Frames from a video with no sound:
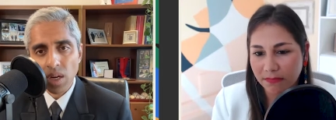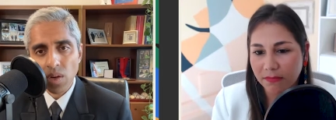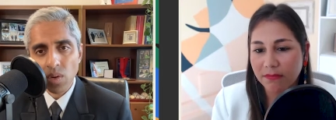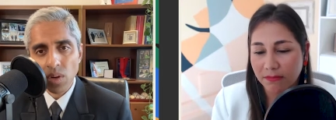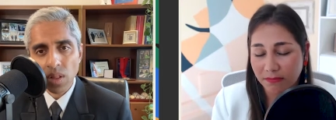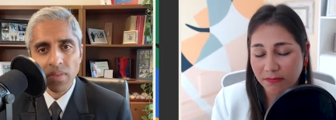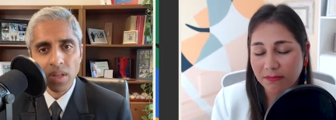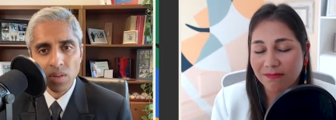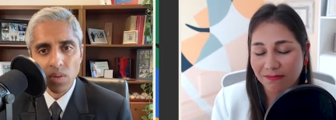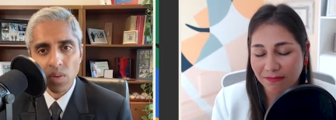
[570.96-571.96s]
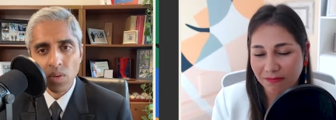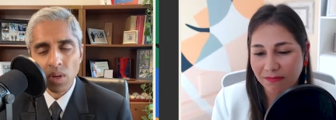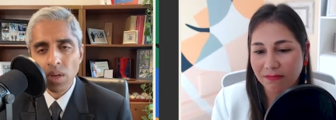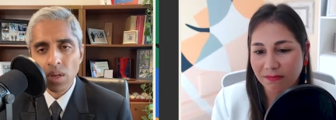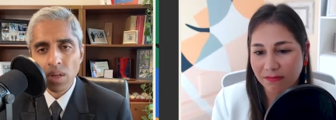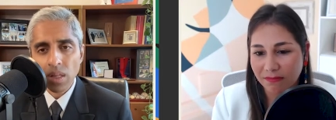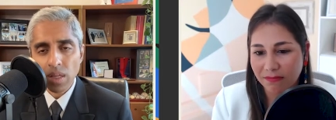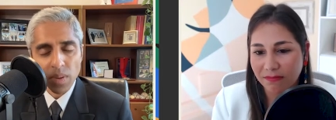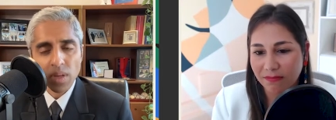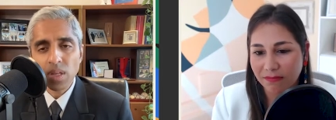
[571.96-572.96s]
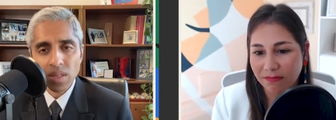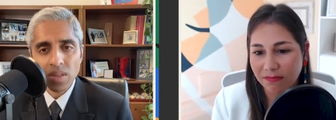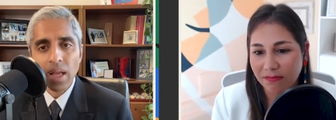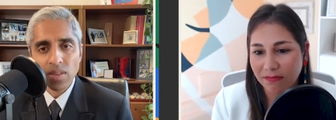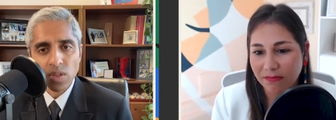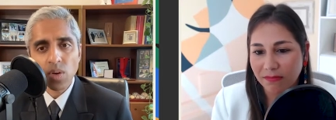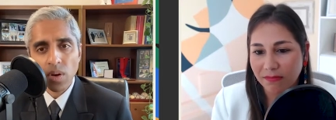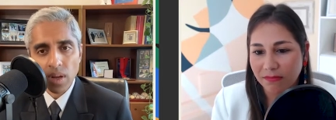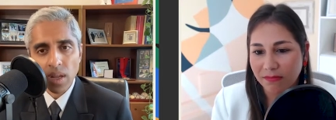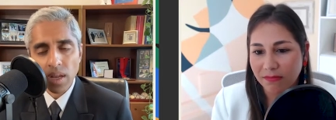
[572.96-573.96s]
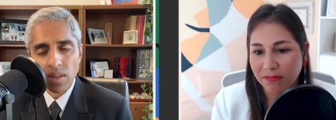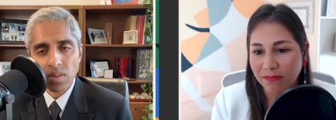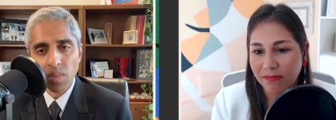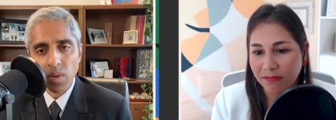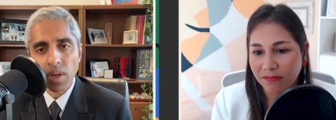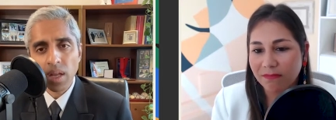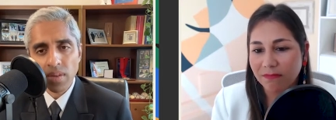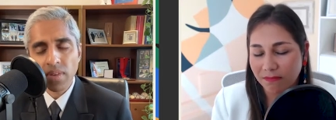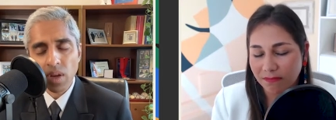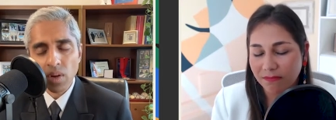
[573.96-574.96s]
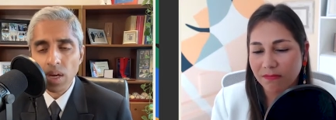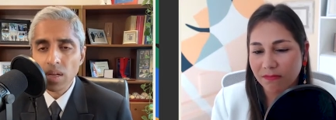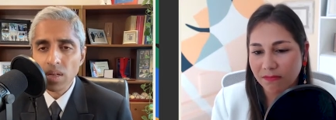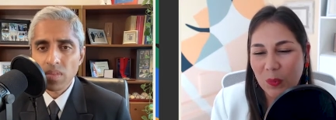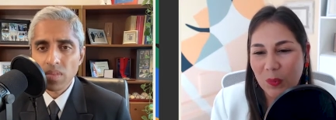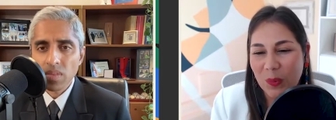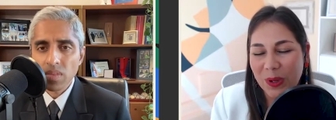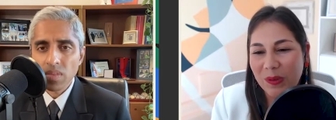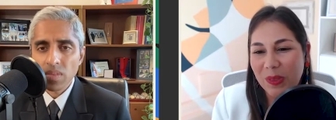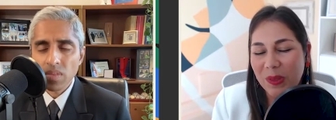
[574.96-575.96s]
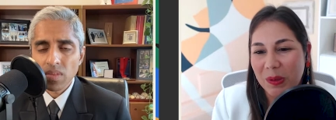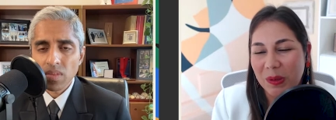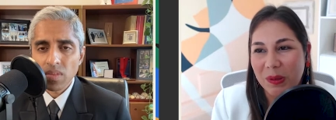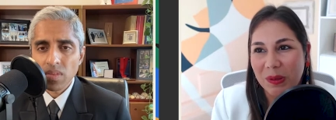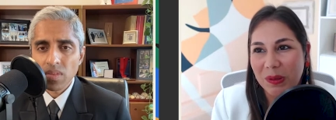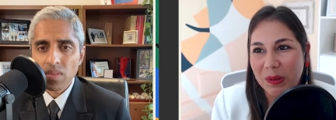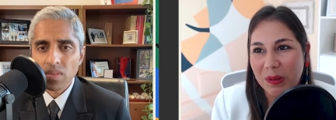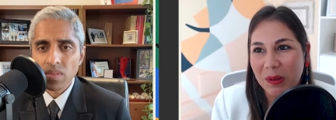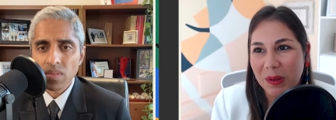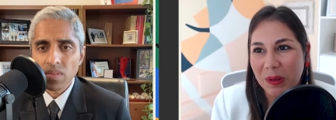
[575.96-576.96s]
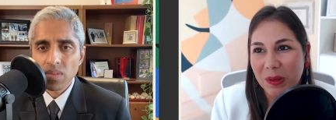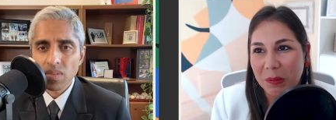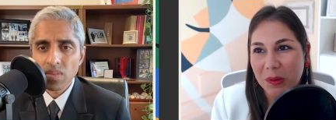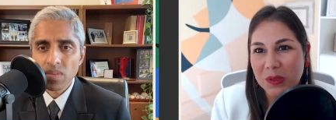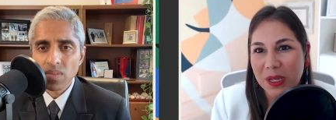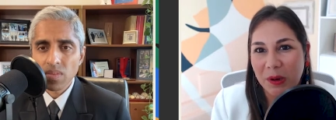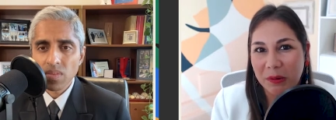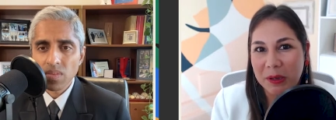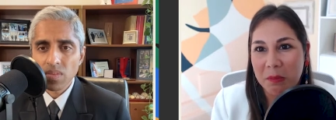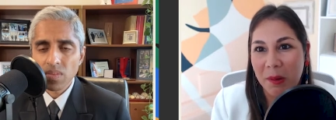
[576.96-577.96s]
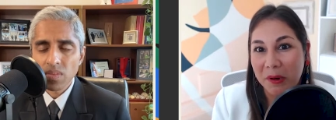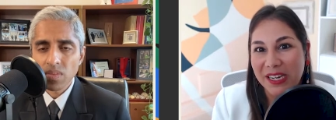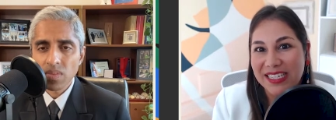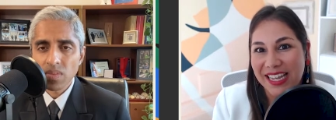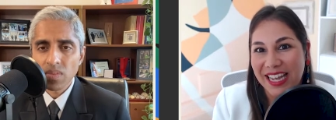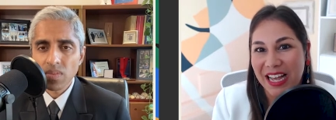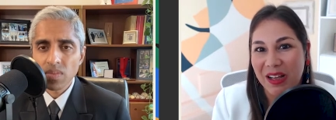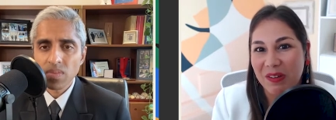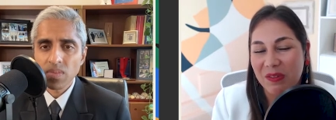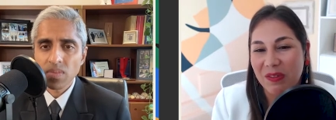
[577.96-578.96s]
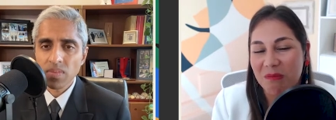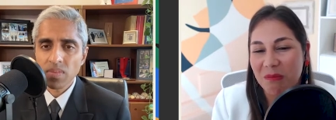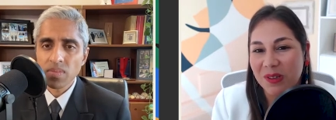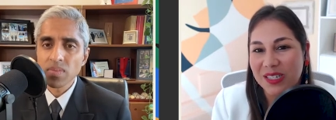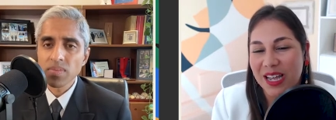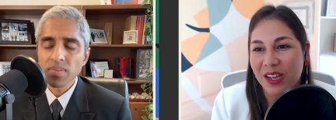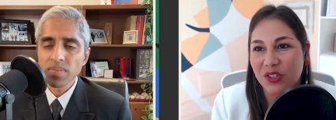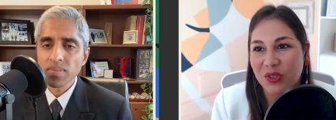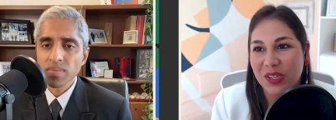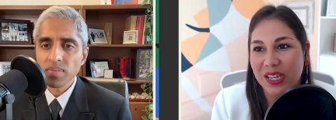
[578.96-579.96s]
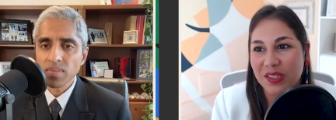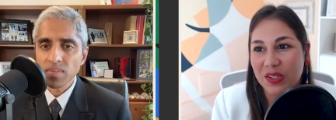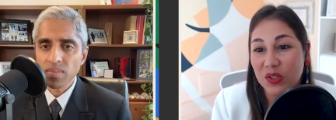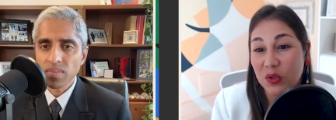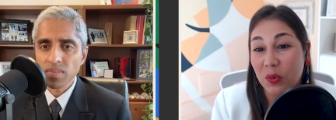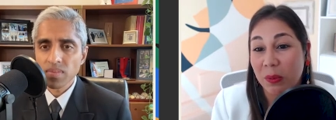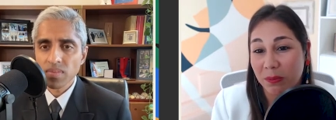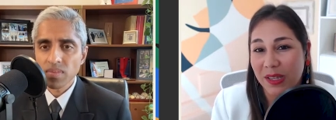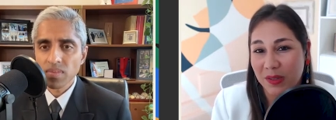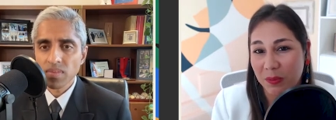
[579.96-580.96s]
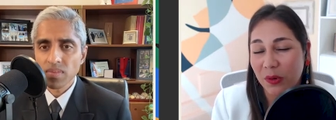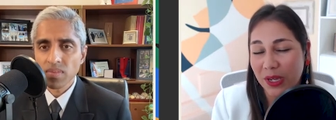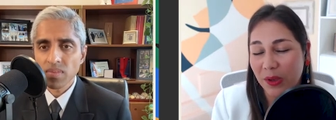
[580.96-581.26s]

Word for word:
Speaker 1: who were living through, especially these last two hurricanes, Maria and Fiona.
Speaker 2: One of the most harrowing memories I have was actually as a storm, as Maria